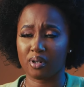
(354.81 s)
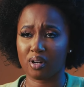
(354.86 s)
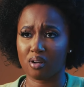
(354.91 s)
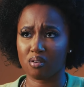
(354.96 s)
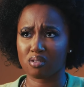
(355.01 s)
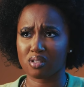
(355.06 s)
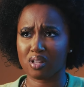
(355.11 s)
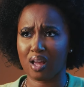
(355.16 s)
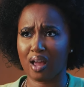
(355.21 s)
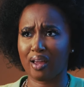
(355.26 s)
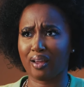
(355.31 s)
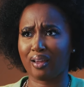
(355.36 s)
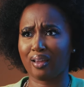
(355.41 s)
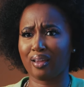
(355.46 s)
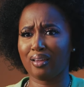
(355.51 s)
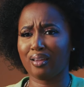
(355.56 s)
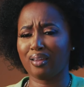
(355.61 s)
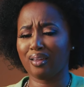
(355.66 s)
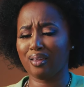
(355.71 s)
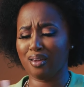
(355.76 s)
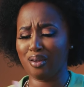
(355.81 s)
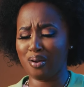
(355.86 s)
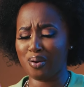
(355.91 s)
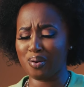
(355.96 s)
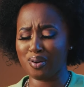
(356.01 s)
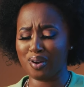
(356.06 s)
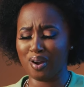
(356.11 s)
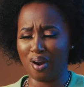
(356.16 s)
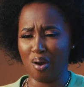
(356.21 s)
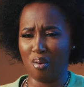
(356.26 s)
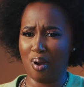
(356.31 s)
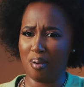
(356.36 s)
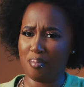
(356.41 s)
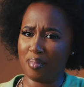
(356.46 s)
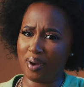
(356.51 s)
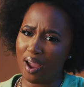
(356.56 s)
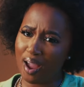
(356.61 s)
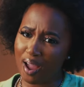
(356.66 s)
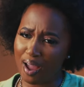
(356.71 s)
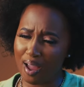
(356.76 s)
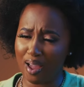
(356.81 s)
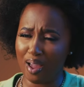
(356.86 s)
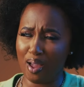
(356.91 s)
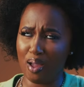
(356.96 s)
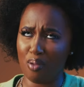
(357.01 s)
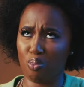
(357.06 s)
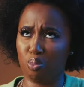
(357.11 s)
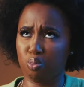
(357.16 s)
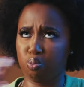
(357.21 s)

And I was like, ew, no I'm not.